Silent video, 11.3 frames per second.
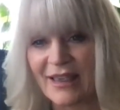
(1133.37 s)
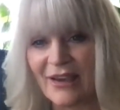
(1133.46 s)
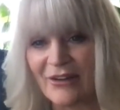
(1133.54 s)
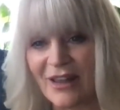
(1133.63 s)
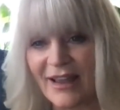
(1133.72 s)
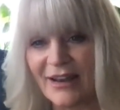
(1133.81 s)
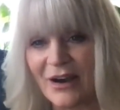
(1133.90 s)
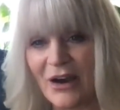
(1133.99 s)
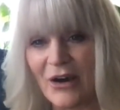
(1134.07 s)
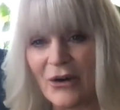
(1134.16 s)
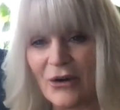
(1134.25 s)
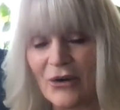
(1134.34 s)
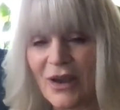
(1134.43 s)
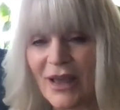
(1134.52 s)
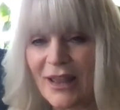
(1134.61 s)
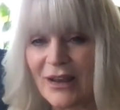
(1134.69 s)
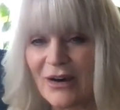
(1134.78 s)
Caroline Oh,
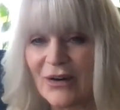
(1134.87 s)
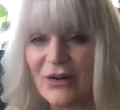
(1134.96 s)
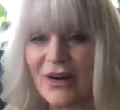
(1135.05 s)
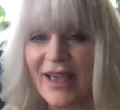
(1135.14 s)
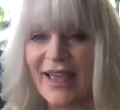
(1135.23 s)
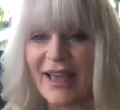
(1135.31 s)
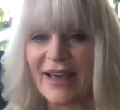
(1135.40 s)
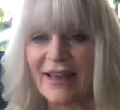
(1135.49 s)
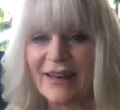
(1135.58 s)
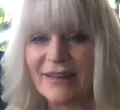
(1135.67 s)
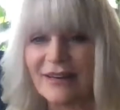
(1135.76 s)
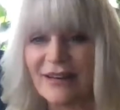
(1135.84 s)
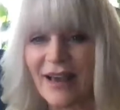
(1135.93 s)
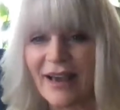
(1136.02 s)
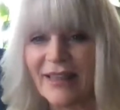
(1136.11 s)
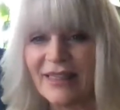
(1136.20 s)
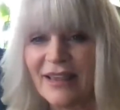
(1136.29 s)
hello. And
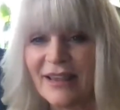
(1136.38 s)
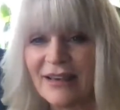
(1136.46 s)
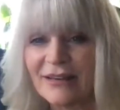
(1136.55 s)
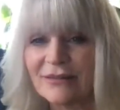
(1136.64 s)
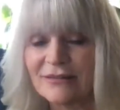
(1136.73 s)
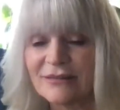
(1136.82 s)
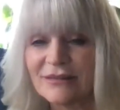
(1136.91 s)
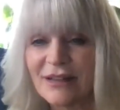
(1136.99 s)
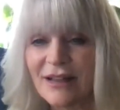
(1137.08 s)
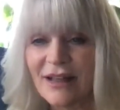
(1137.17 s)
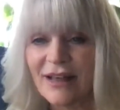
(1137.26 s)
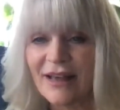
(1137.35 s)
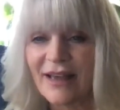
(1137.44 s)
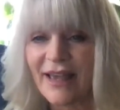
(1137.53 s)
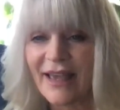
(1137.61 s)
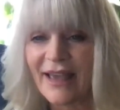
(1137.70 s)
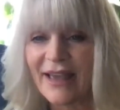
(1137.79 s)
I think,
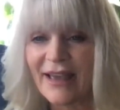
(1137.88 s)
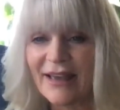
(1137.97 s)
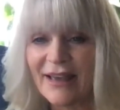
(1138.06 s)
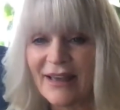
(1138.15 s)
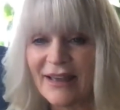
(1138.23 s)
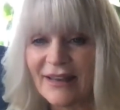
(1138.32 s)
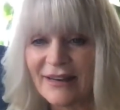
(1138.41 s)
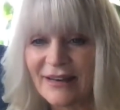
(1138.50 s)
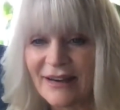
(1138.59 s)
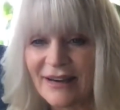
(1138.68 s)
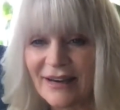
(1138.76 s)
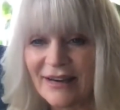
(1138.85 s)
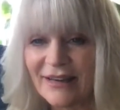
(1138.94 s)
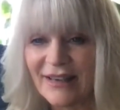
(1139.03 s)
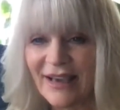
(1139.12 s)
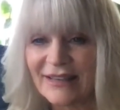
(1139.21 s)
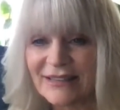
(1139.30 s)
and uh,
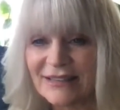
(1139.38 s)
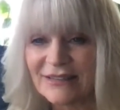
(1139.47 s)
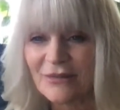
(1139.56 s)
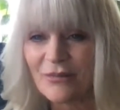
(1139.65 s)
yes.